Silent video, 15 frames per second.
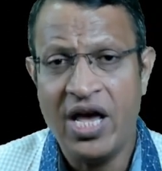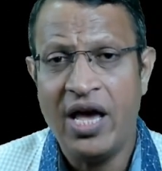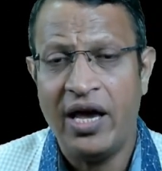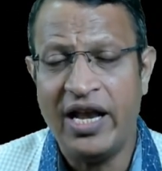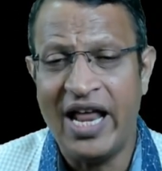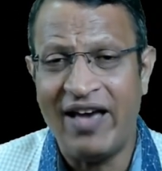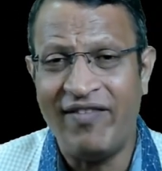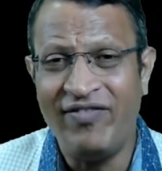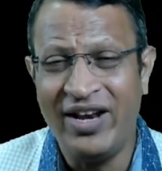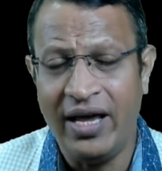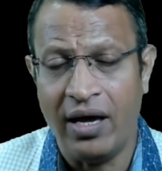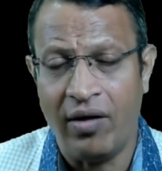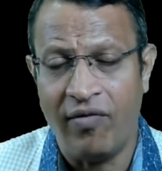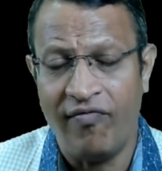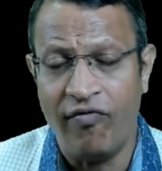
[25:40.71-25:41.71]
in
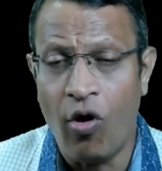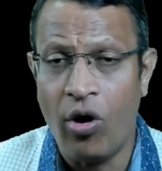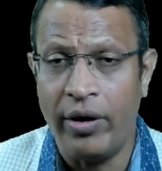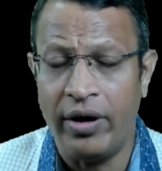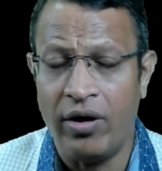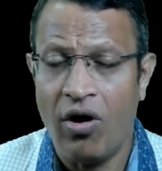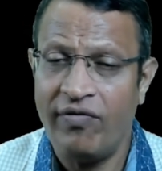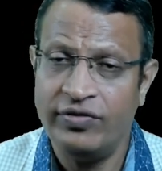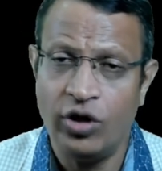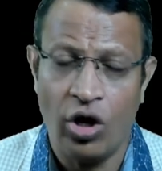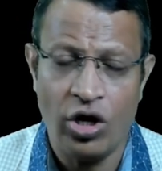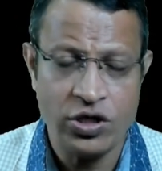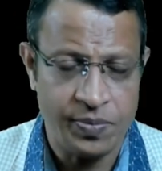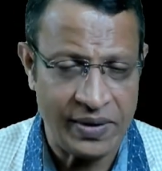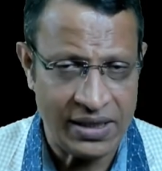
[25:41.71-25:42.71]
every ward of the
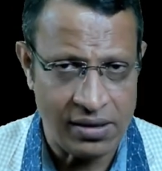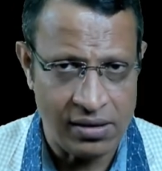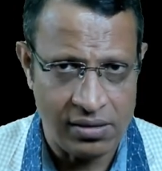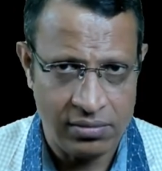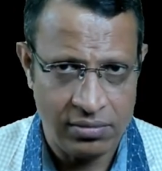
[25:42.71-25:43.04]
hospital.